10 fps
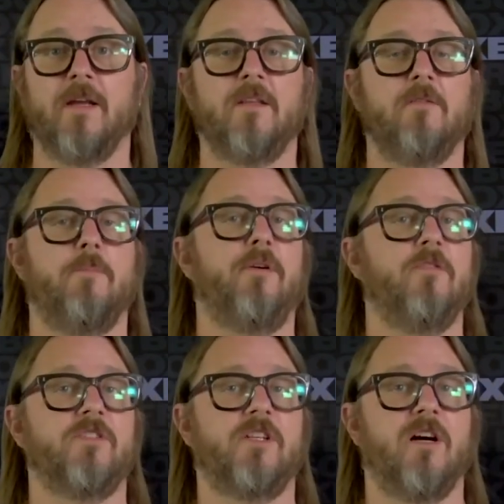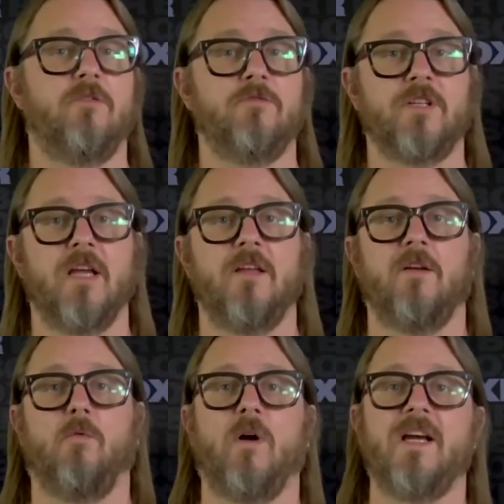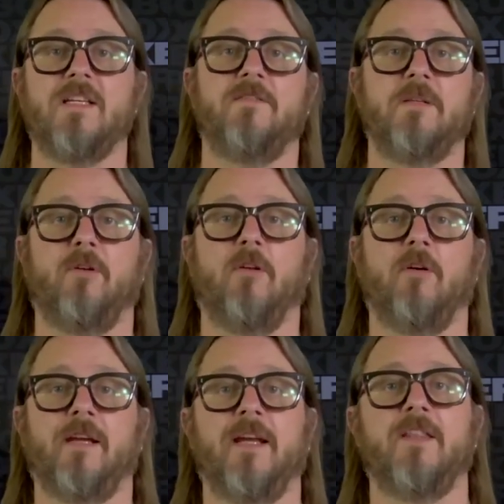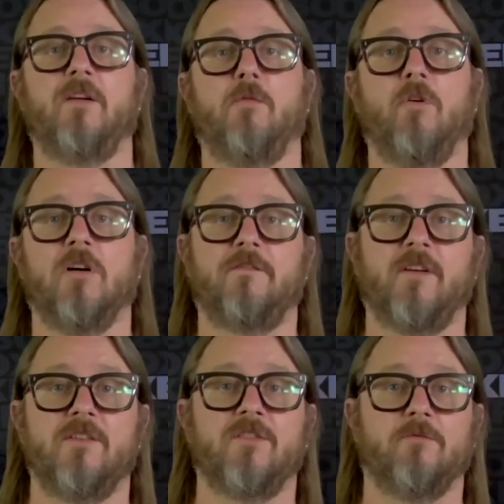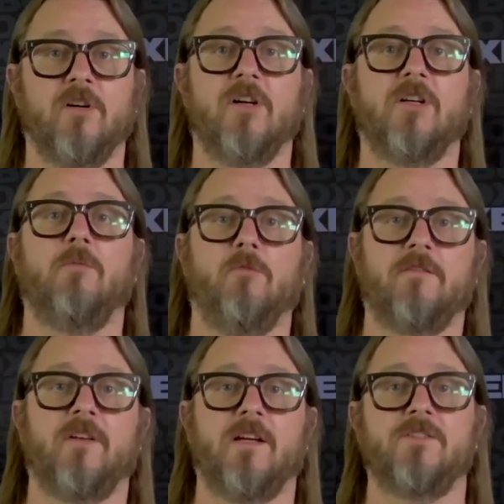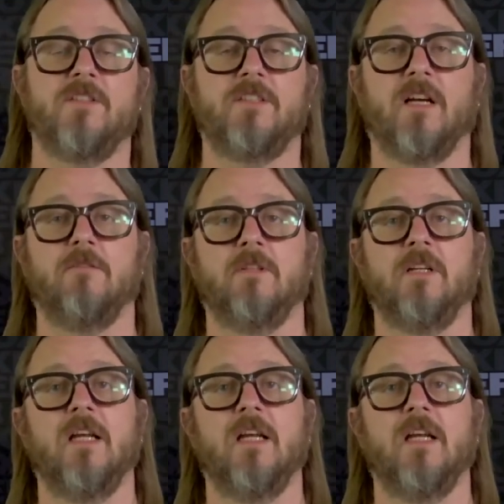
There are protocols, there are ways of deploying it, there are workflows that work and workflows that don't.